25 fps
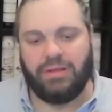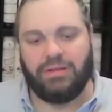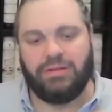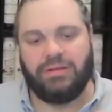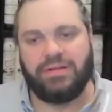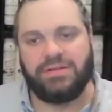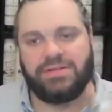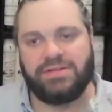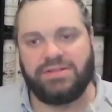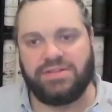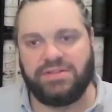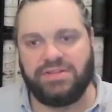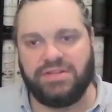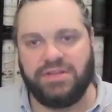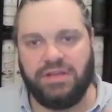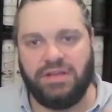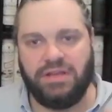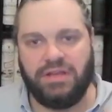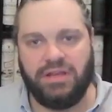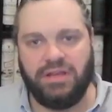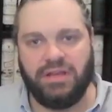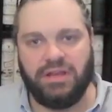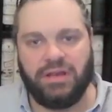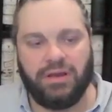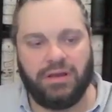Let's
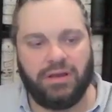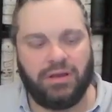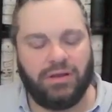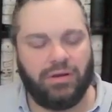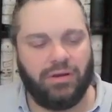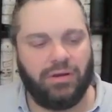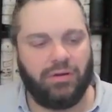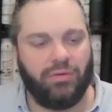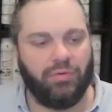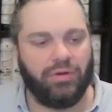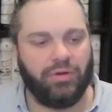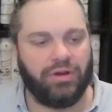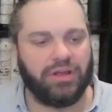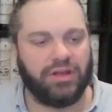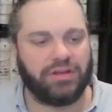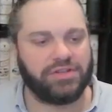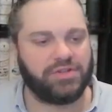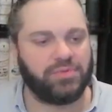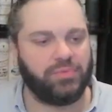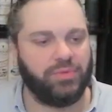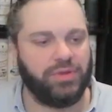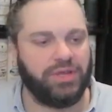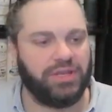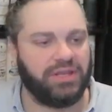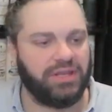see what
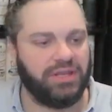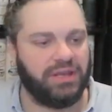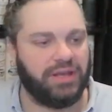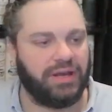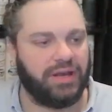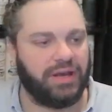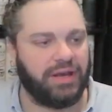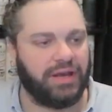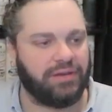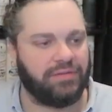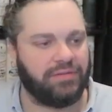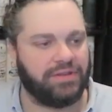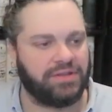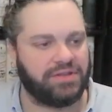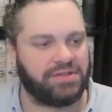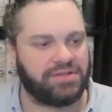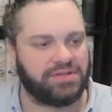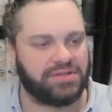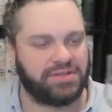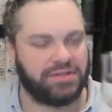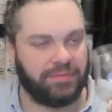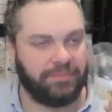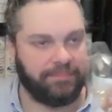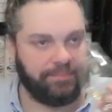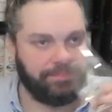else we can get out of
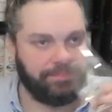this